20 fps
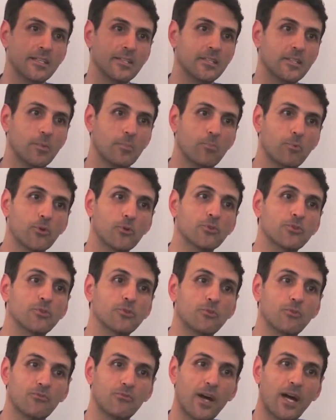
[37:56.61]
the
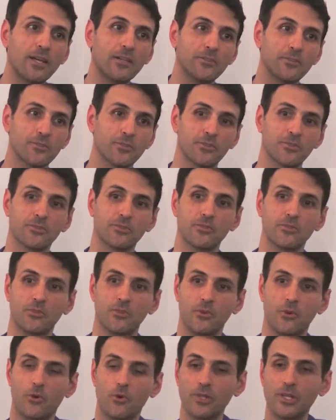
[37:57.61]
burden of others
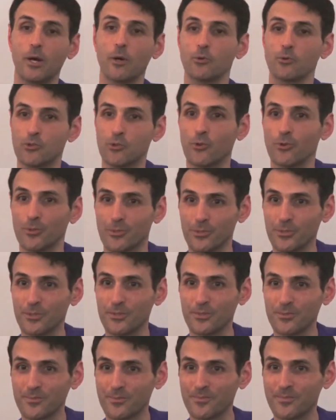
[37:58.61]
on our shoulders.